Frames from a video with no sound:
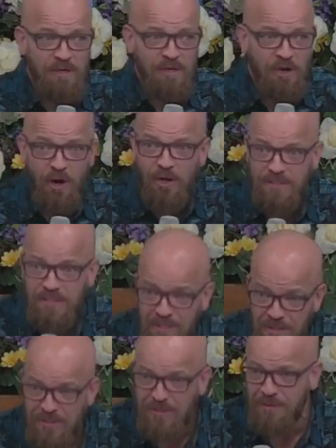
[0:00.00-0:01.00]
we're called
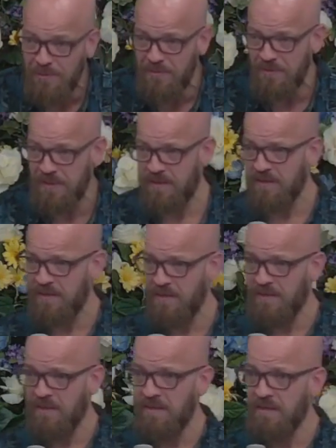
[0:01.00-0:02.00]
to do.
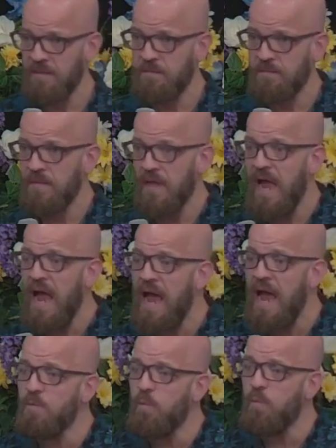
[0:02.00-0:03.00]

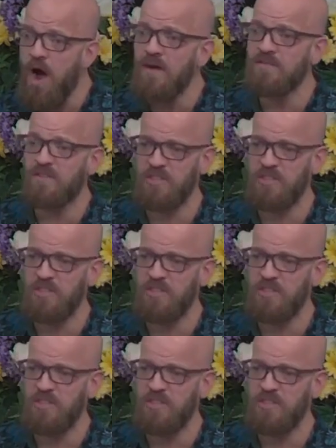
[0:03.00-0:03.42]
I want